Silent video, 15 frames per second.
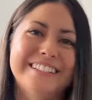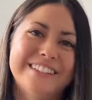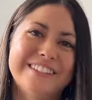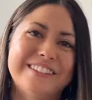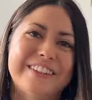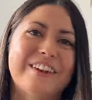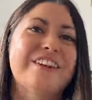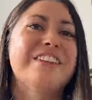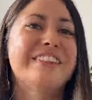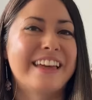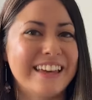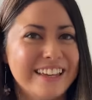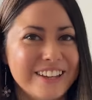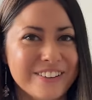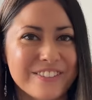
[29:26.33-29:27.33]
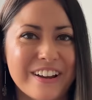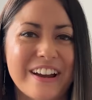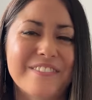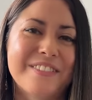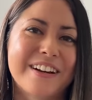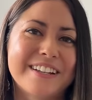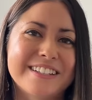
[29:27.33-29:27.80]
So thank you very
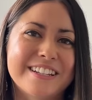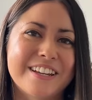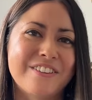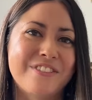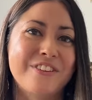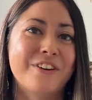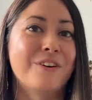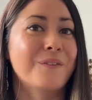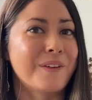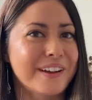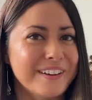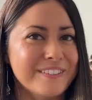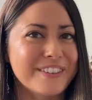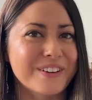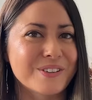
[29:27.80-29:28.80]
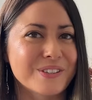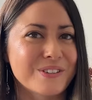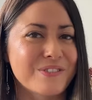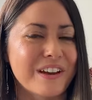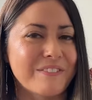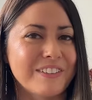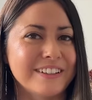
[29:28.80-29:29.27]
much if you're one of those
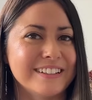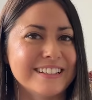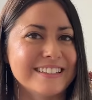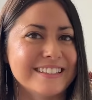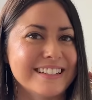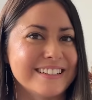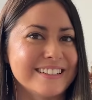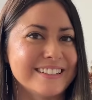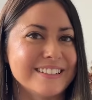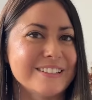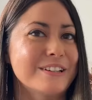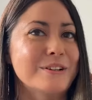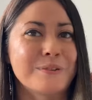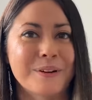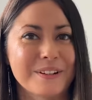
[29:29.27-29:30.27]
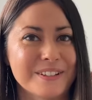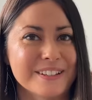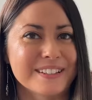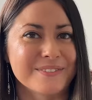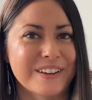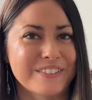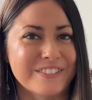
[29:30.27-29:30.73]
fabulous knitters who
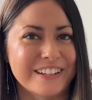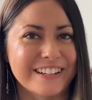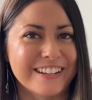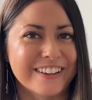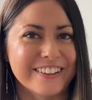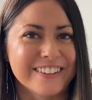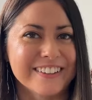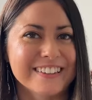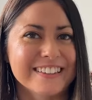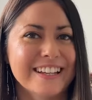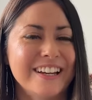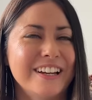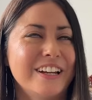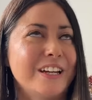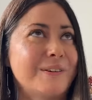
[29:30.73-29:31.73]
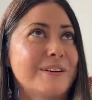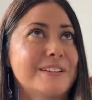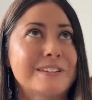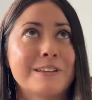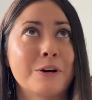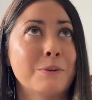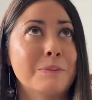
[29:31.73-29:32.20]
watches my videos. You are
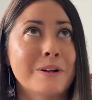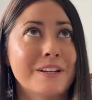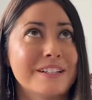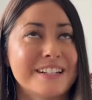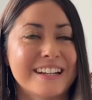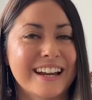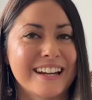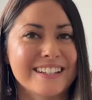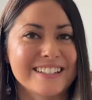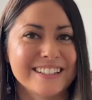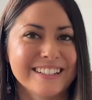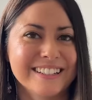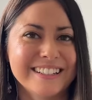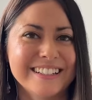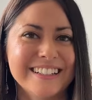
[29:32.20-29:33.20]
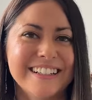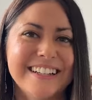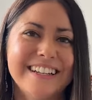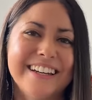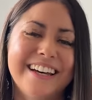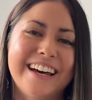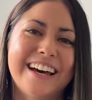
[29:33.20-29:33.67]
so appreciated.
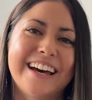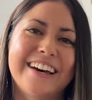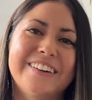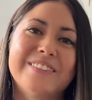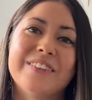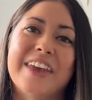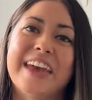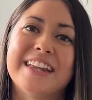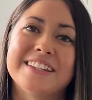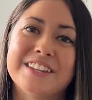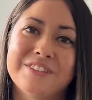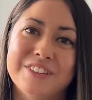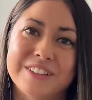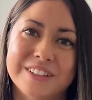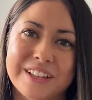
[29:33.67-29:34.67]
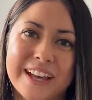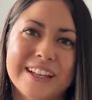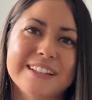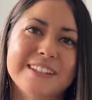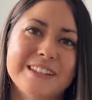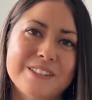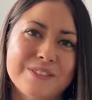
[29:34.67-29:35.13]
Um, and if you
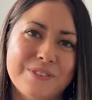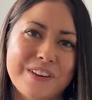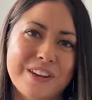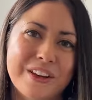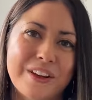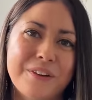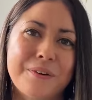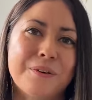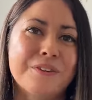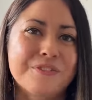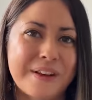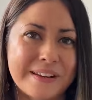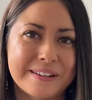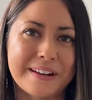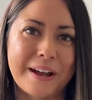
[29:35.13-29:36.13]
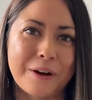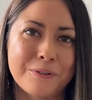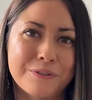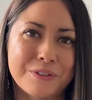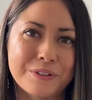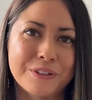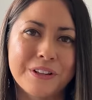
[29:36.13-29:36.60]
liked this video or found it
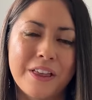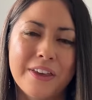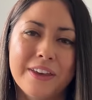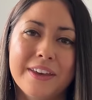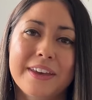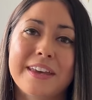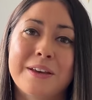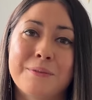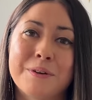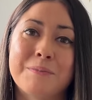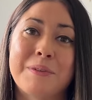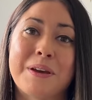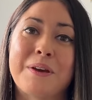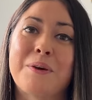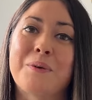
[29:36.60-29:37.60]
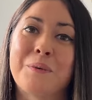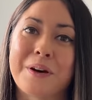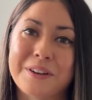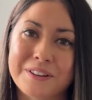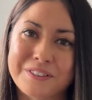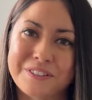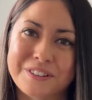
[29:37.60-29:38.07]
helpful, it would be
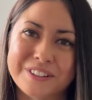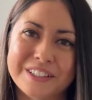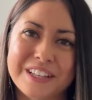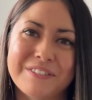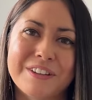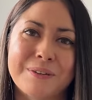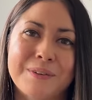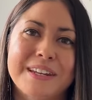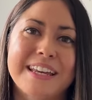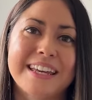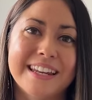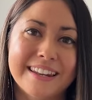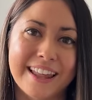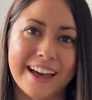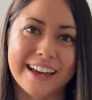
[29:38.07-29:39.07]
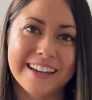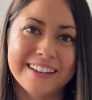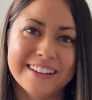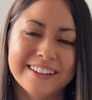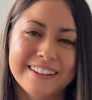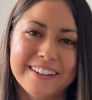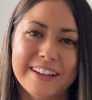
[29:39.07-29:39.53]
wonderful if you would hit like.
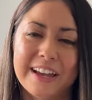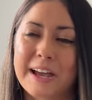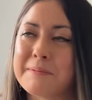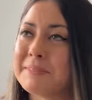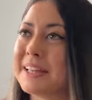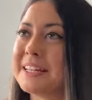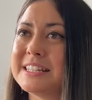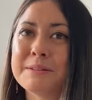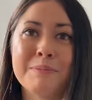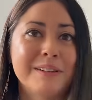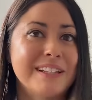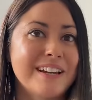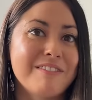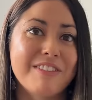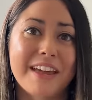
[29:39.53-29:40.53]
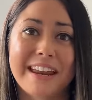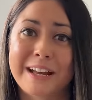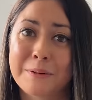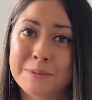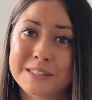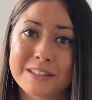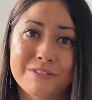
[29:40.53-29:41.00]
I'm led to believe that
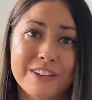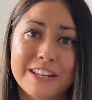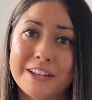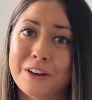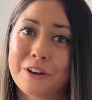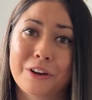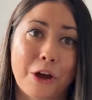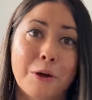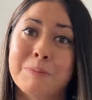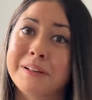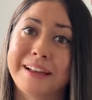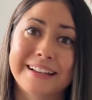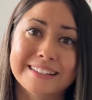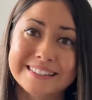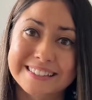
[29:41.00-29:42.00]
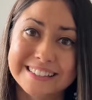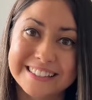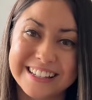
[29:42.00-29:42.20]
helps the video go places.